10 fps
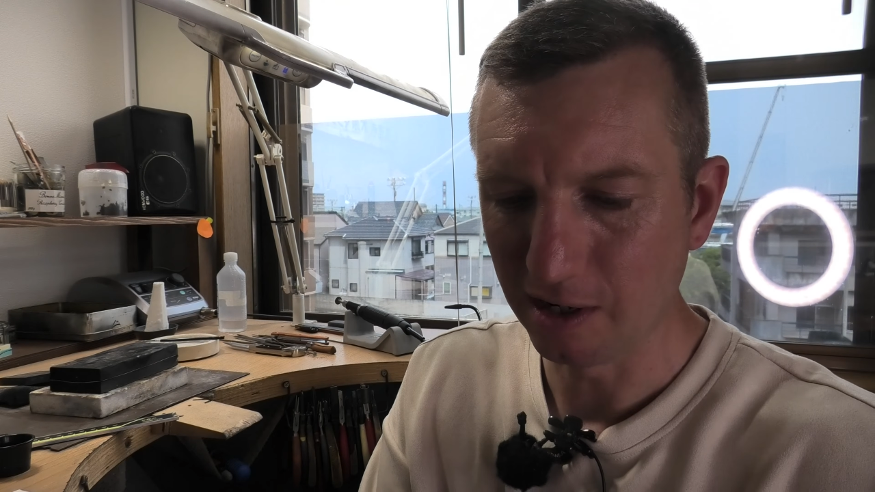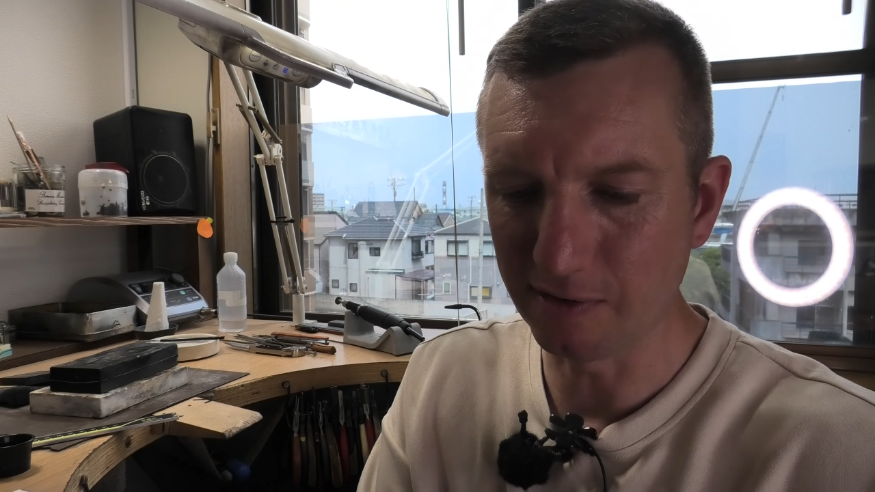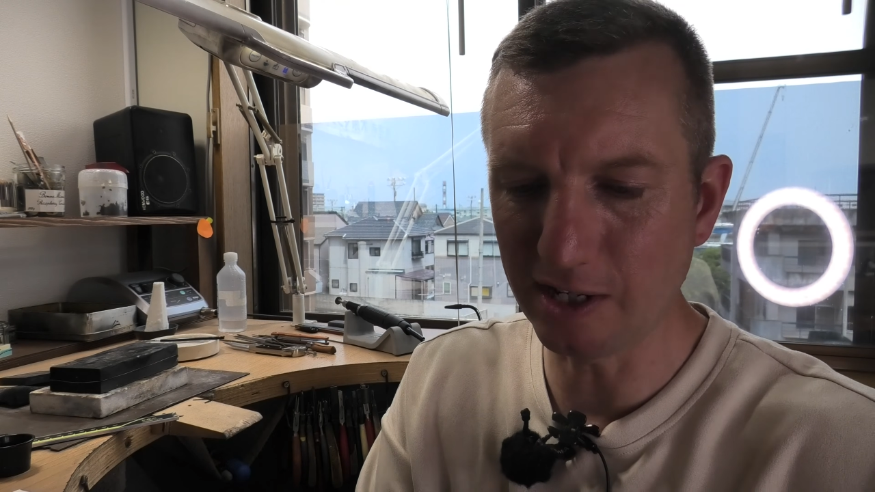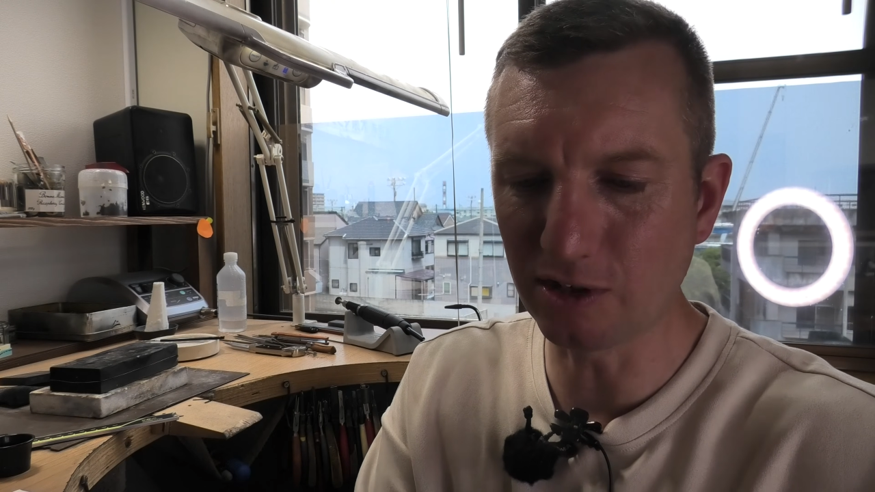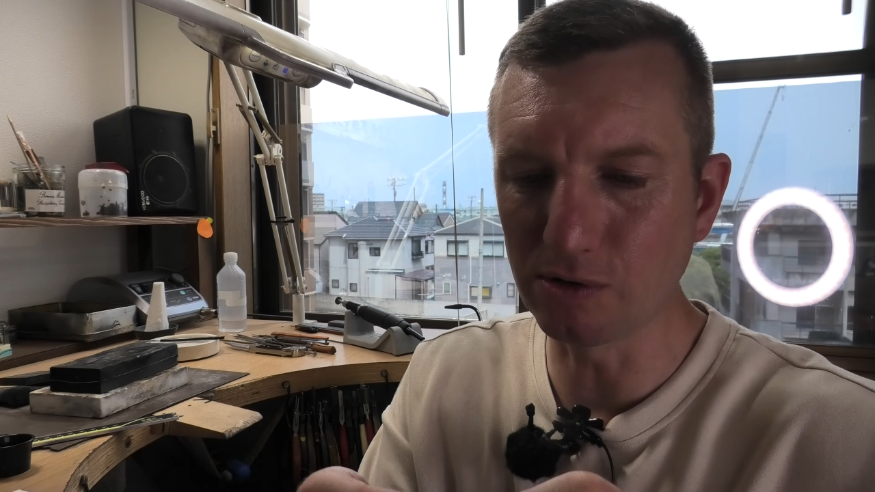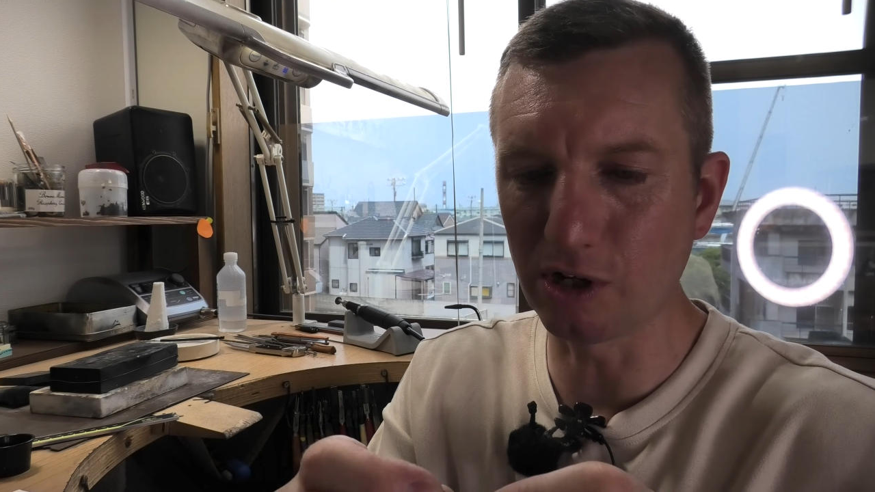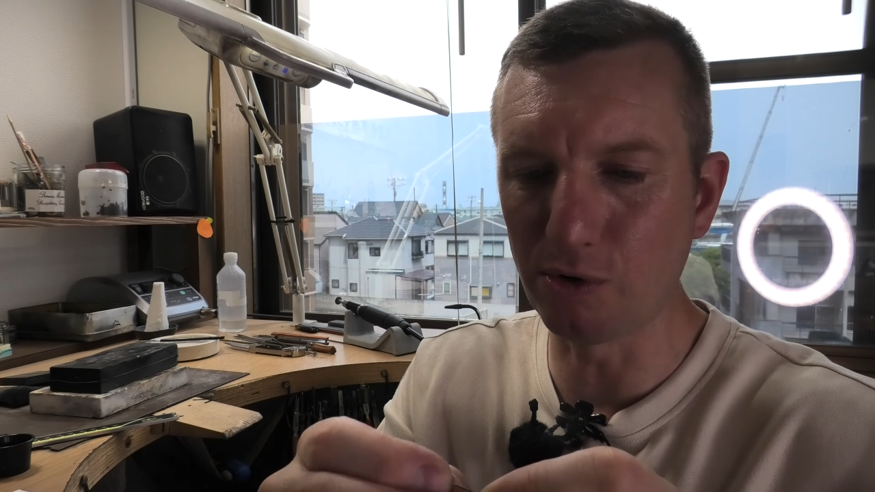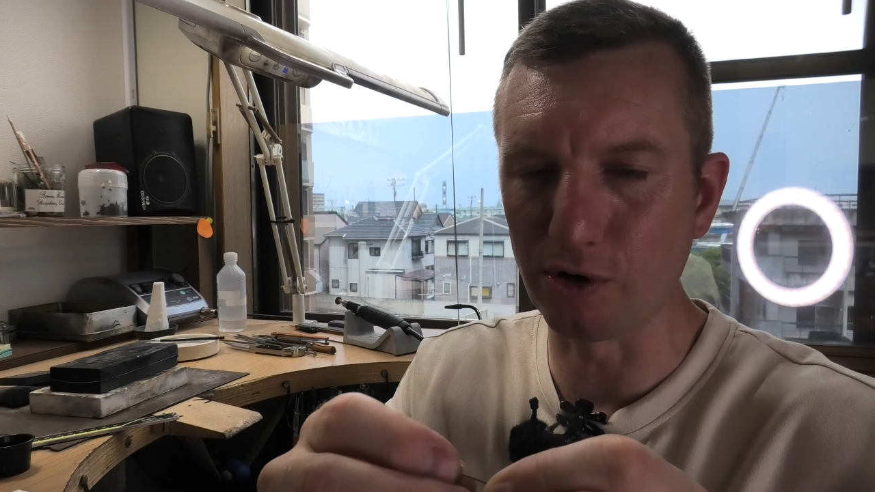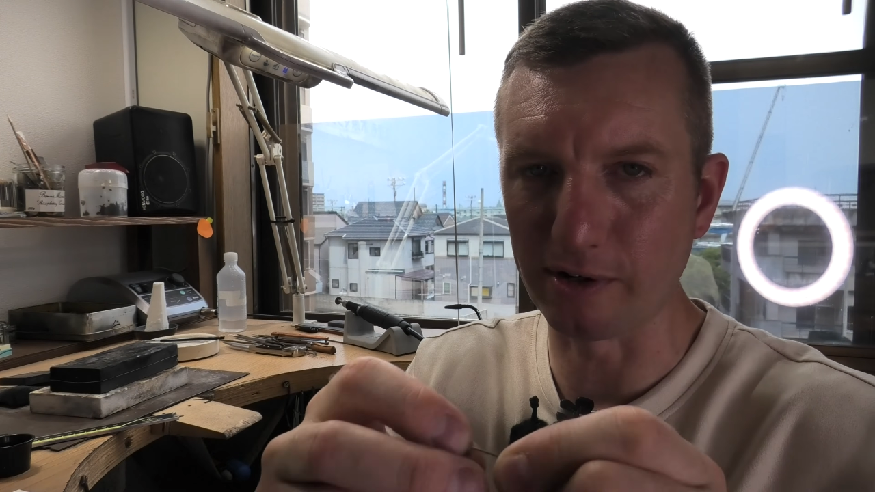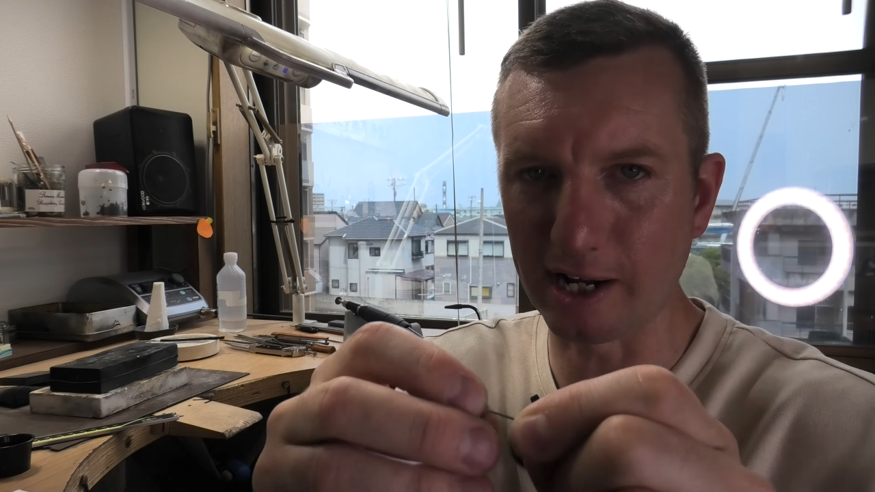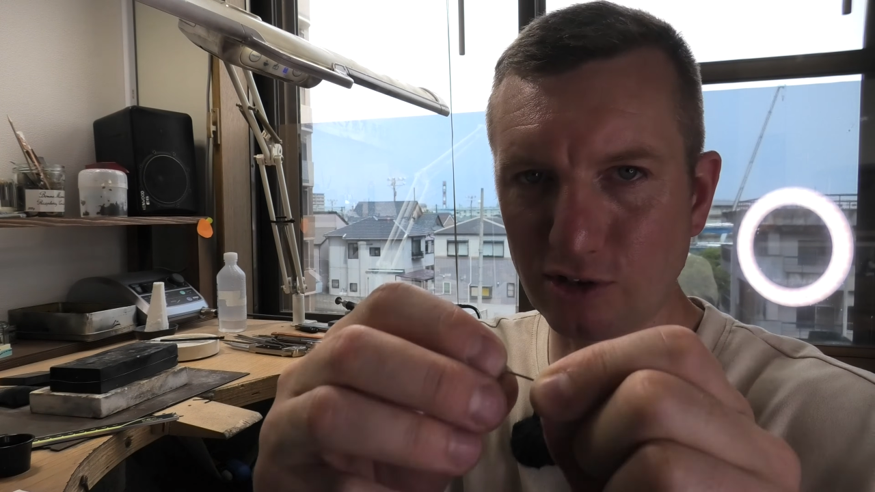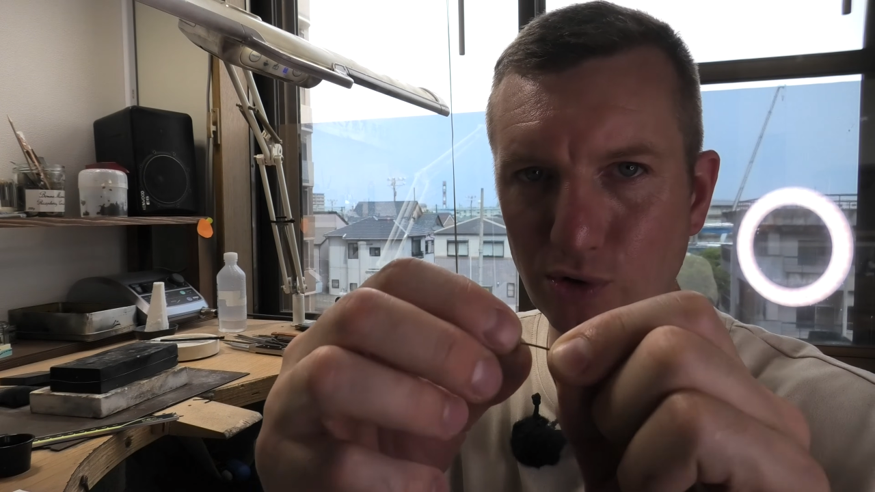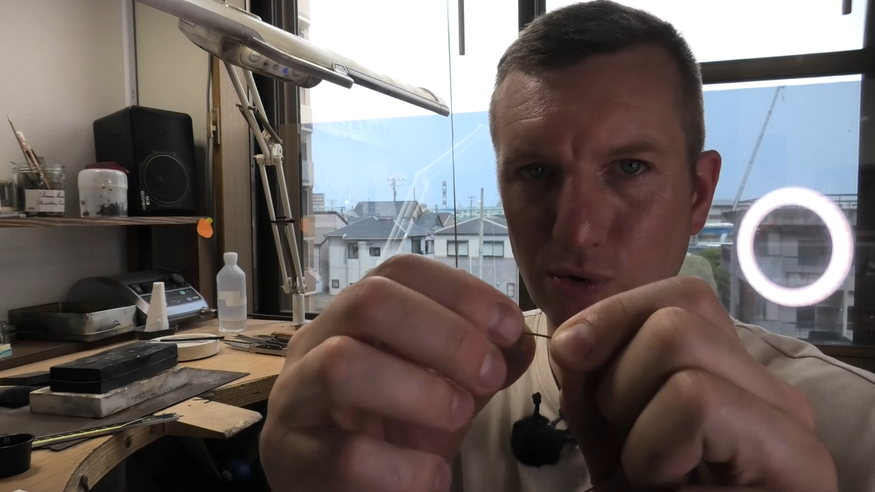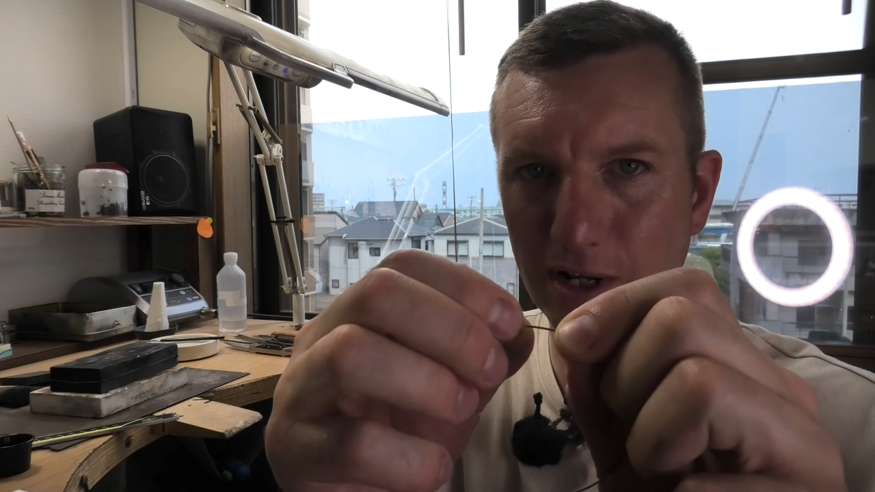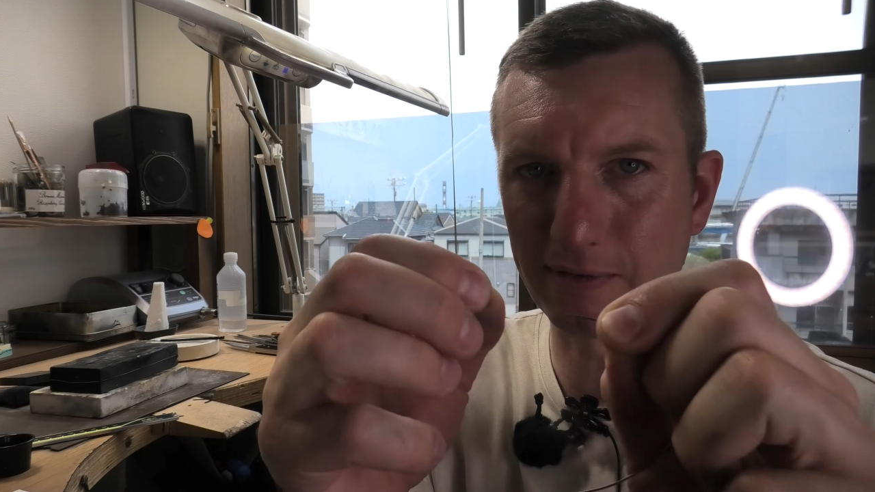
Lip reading: And they don't go on at all.